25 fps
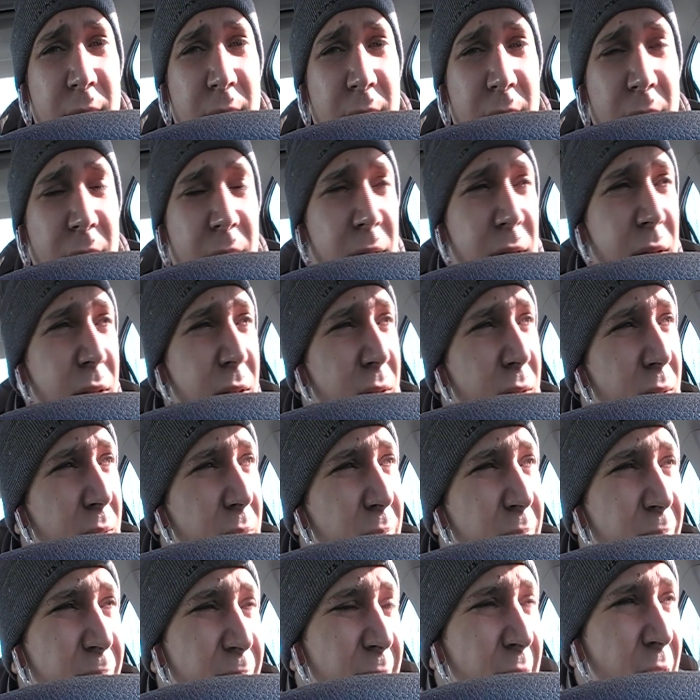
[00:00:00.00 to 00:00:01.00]
You know, just,
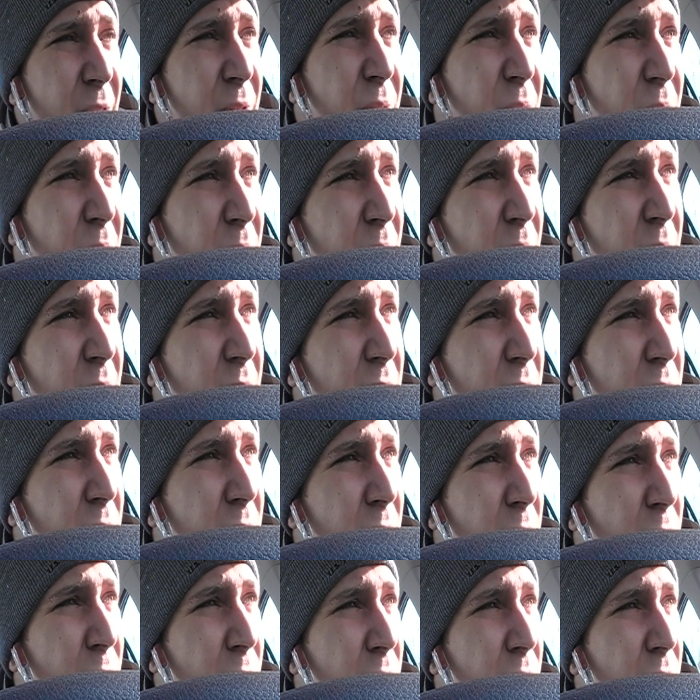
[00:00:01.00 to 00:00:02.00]
I don't know. That's
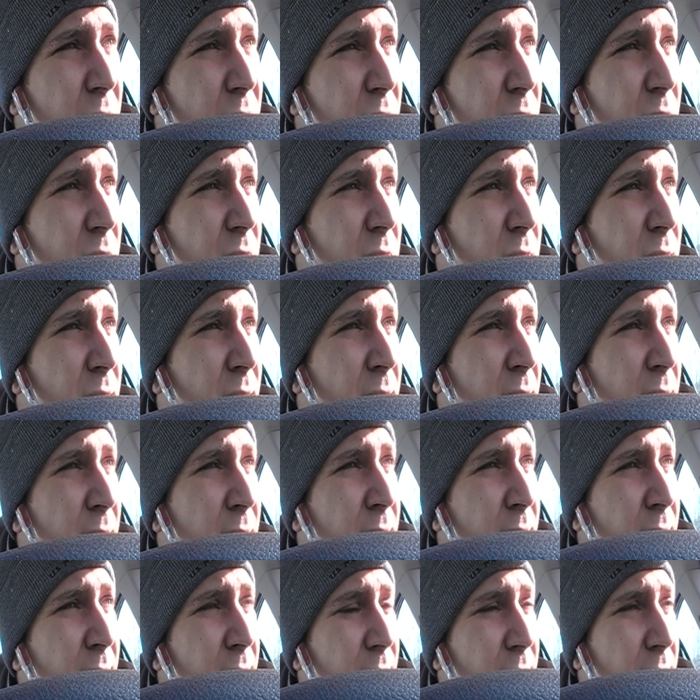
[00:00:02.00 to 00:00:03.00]
what I wanted to say.
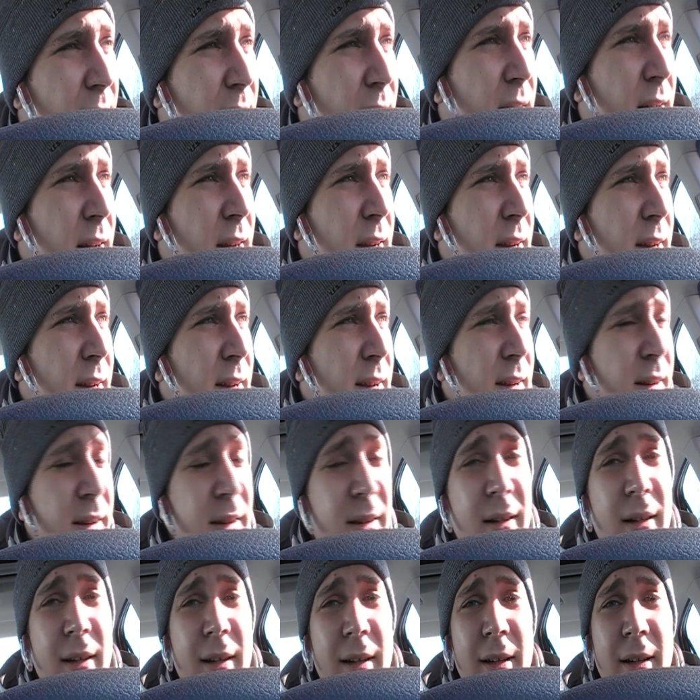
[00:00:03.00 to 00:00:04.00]

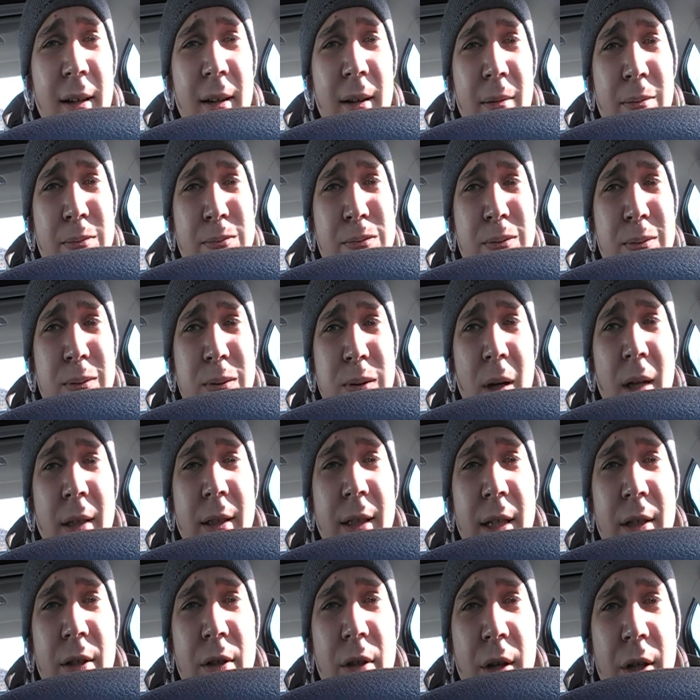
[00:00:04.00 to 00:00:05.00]
I'll
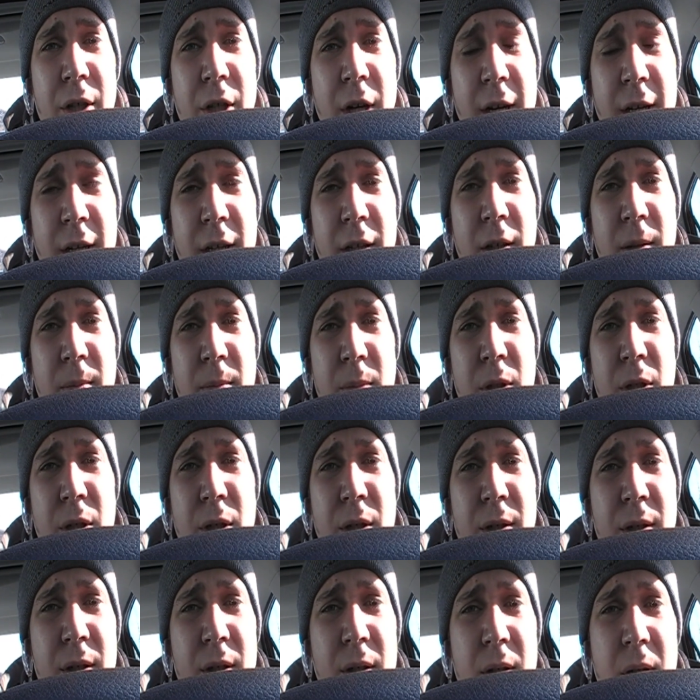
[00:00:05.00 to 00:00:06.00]
send you the tracking
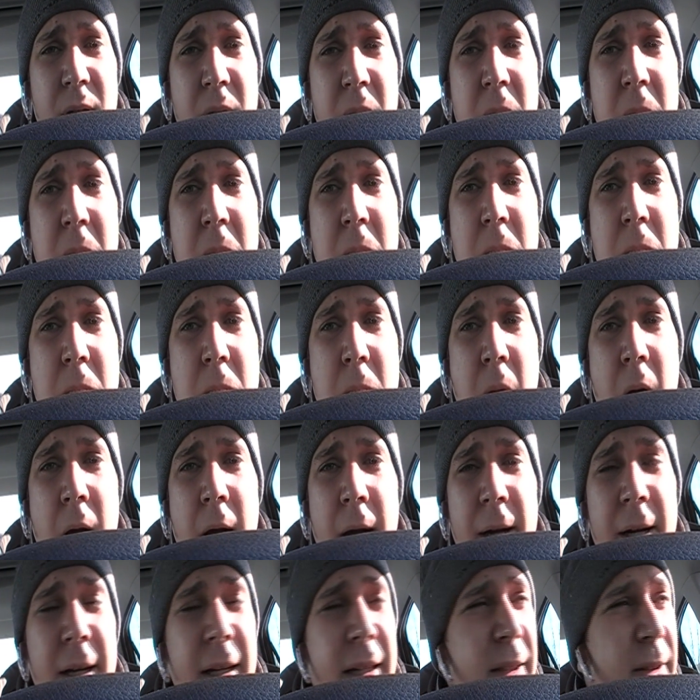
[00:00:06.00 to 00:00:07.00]
numbers, and
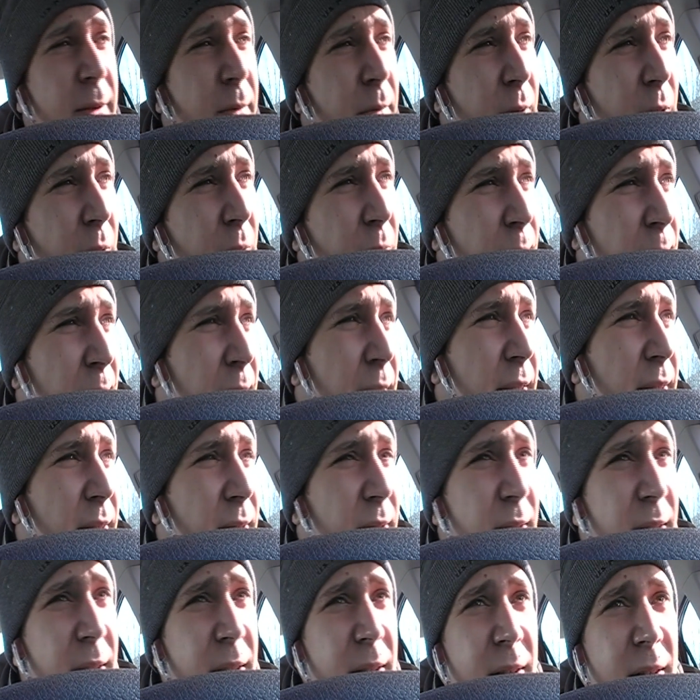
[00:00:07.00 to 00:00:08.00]
hopefully
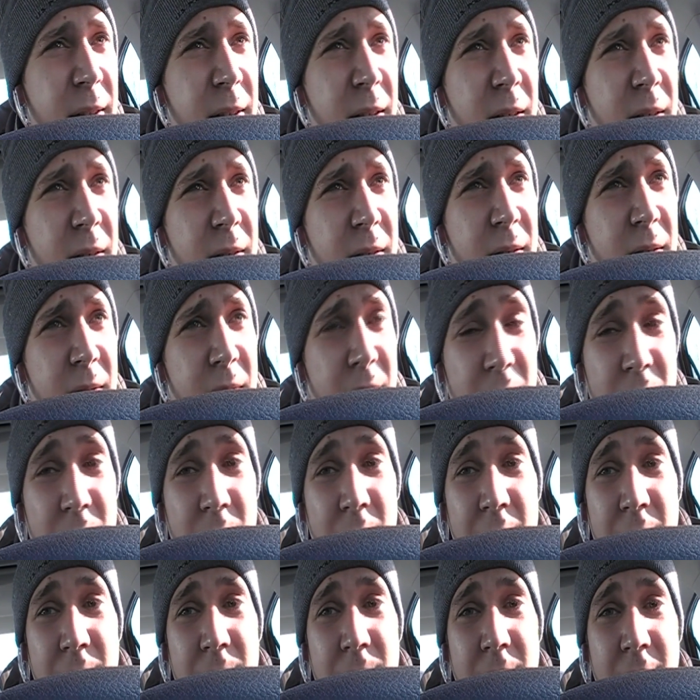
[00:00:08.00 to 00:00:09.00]
it'll you know,
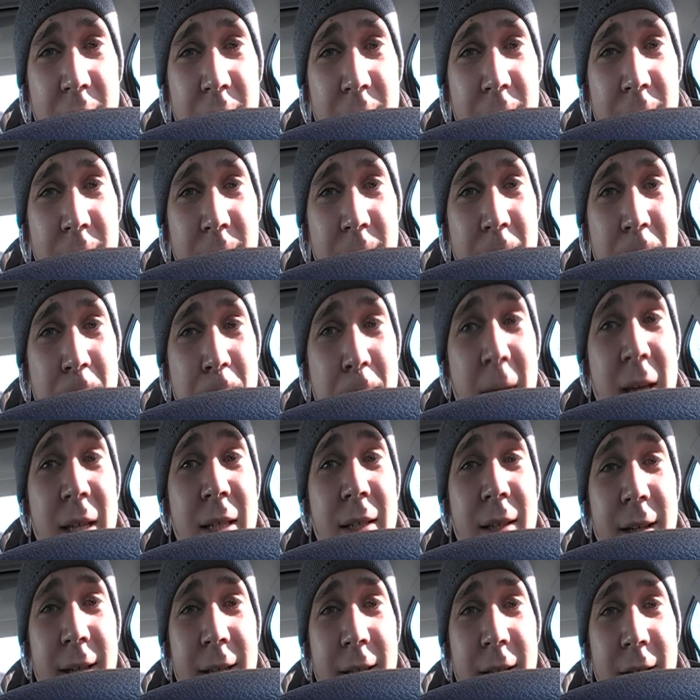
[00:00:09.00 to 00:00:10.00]
I didn't
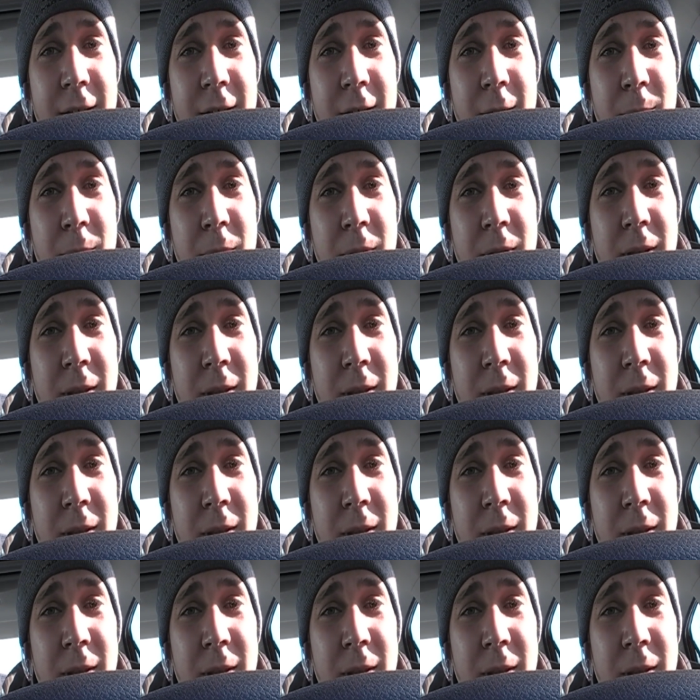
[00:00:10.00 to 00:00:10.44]
mess anything up.